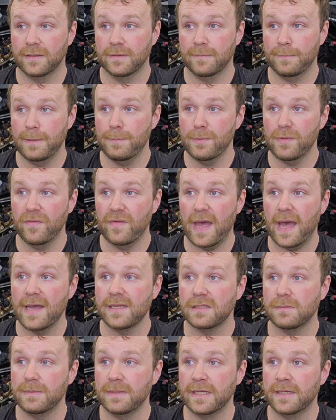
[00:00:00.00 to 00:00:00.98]
people have
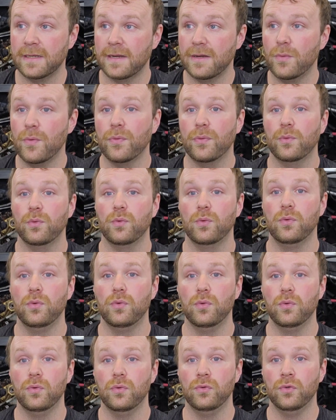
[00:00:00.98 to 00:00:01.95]
asked me, and I don't
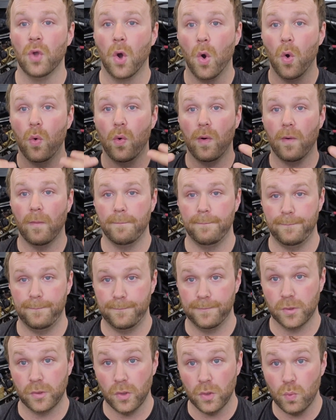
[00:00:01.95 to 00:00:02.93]
know a
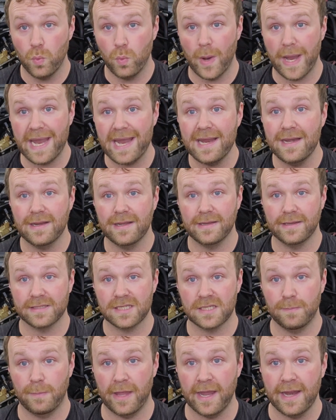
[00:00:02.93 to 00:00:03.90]
good way to
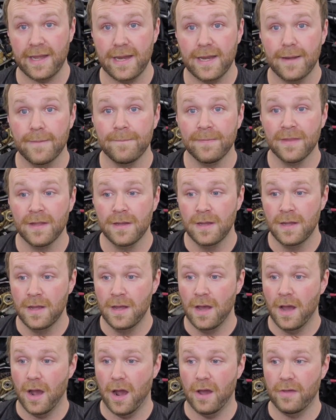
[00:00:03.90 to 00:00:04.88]
explain it
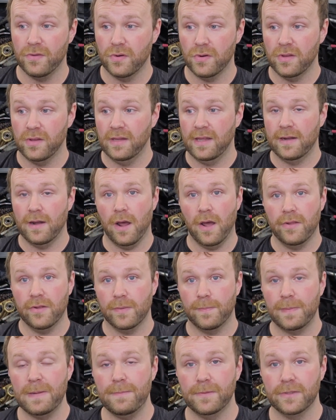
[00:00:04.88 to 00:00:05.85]
other than let
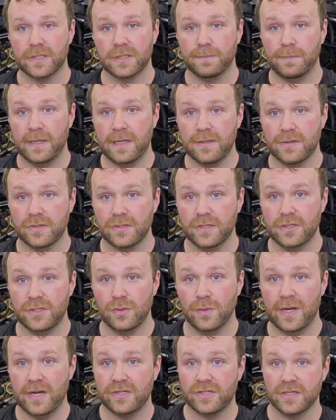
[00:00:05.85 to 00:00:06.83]
other people explain their
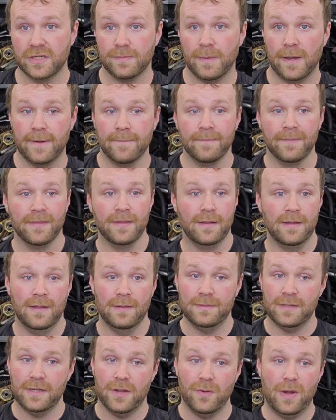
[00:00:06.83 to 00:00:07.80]
situations. But
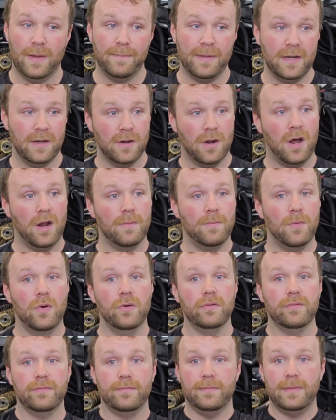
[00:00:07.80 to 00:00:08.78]
tell you what, being an
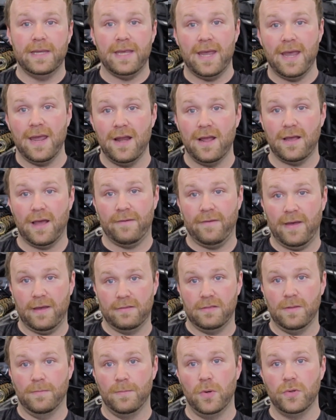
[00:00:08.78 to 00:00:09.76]
automotive mechanic, I've
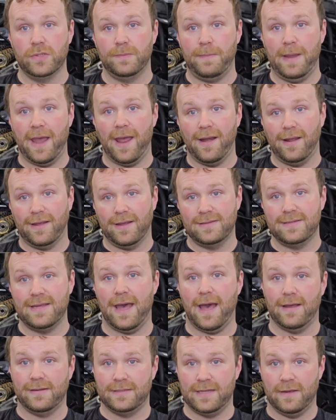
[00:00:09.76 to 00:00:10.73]
had the most panic
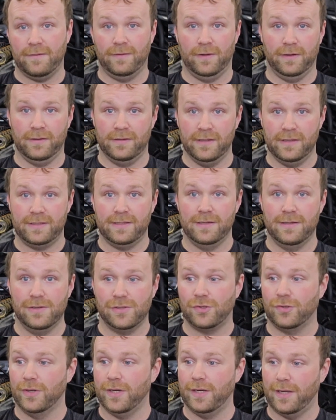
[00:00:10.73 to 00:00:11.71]
attacks ever in this
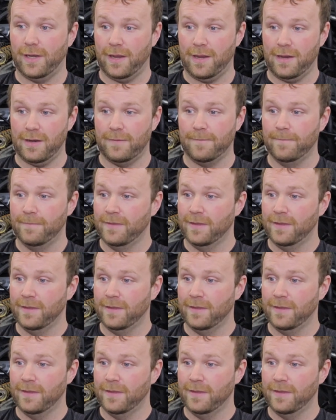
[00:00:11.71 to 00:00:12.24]
industry, and